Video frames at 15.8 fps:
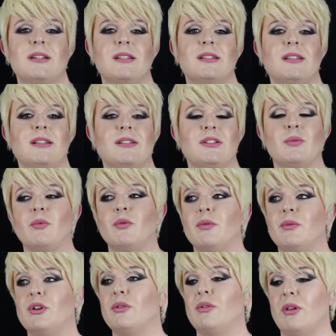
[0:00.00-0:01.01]
to see
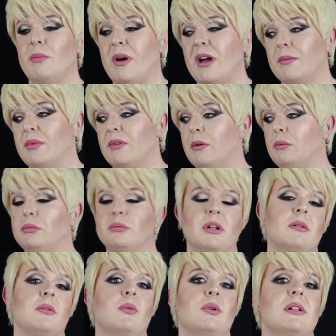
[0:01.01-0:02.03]
someone, you know, might know, oh, that